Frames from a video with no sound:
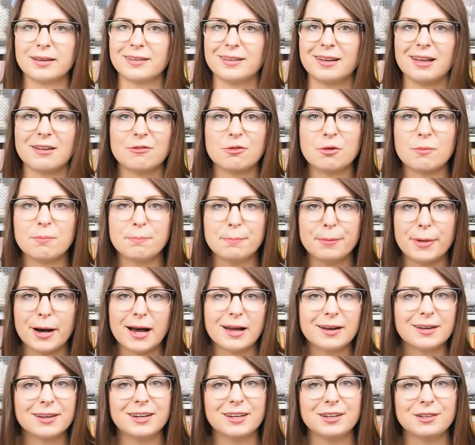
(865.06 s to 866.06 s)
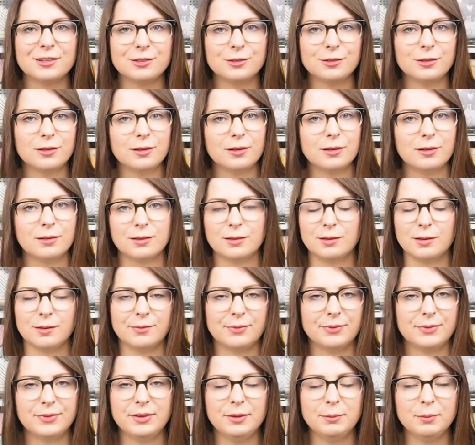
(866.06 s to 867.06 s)
another body to
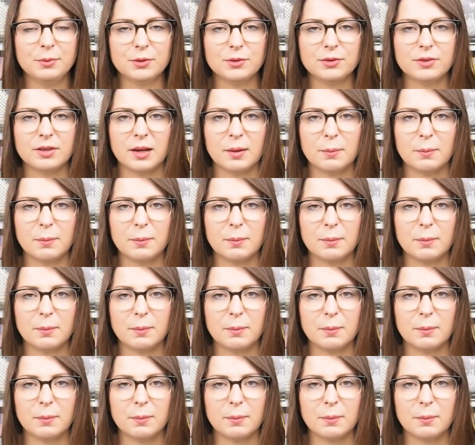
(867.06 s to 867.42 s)
the music,